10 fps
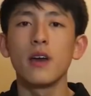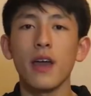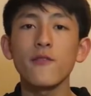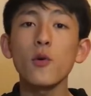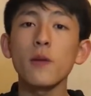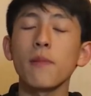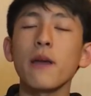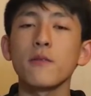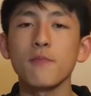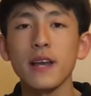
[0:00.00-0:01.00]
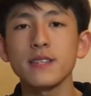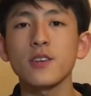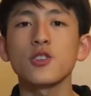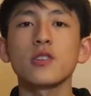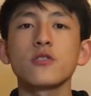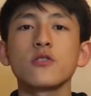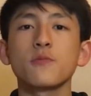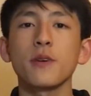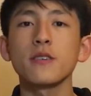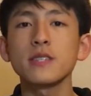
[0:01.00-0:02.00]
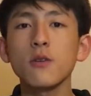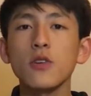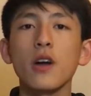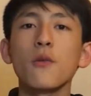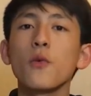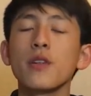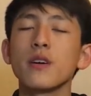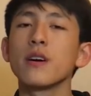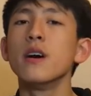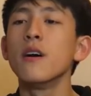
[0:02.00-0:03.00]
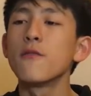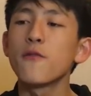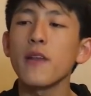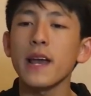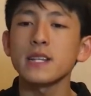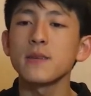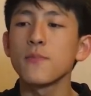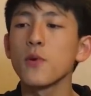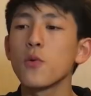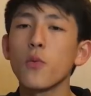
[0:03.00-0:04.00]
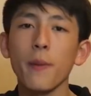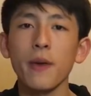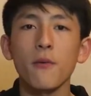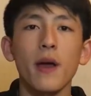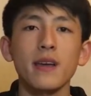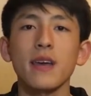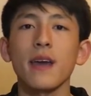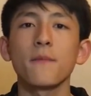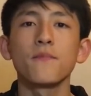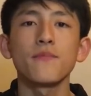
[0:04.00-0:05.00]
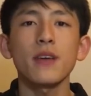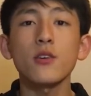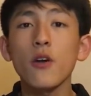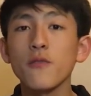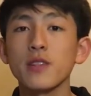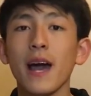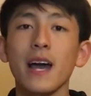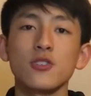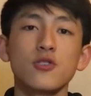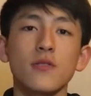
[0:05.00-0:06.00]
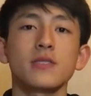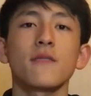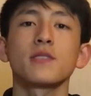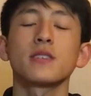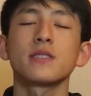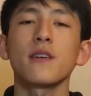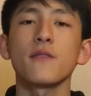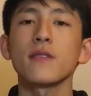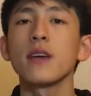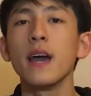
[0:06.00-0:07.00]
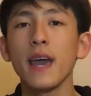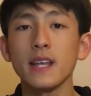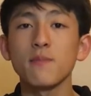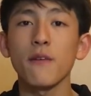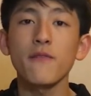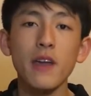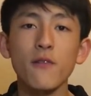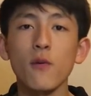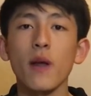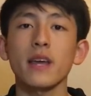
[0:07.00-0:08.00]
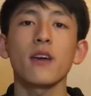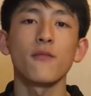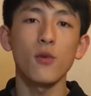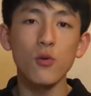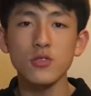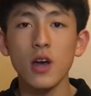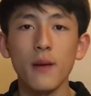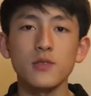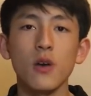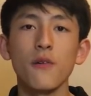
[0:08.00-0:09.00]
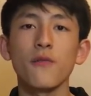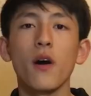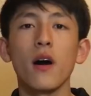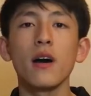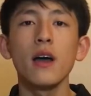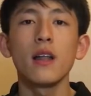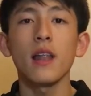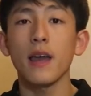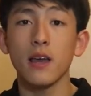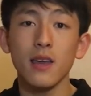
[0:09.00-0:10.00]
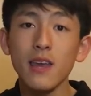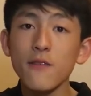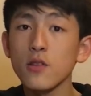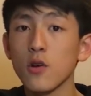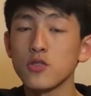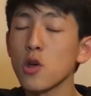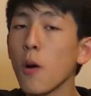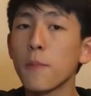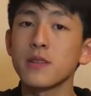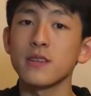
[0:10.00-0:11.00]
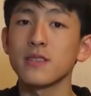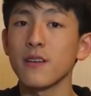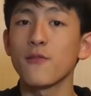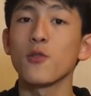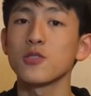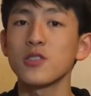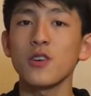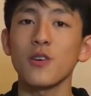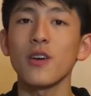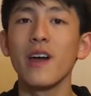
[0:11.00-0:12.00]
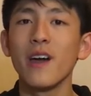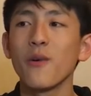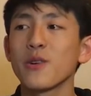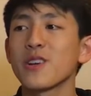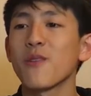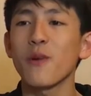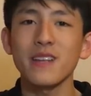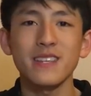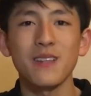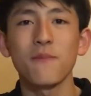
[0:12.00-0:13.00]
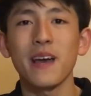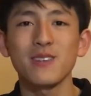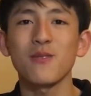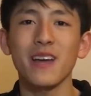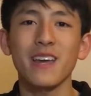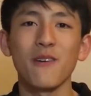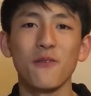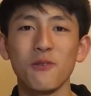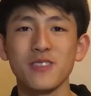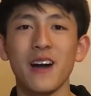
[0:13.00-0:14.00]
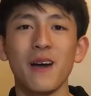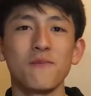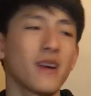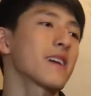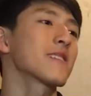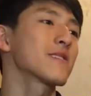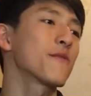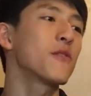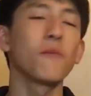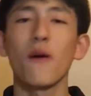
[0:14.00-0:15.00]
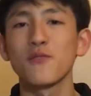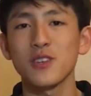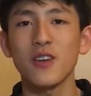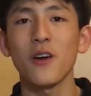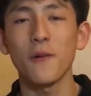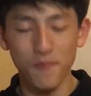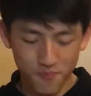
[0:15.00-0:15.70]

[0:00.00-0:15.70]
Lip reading: If you want to play with plastic shuttles, but you still kind of want a flexible, whippy racket, then go for the Airstream 77. It's my favorite racket of all time so far, like even on top of the Z Force 2, which I rated the best racket of all time like a few months ago.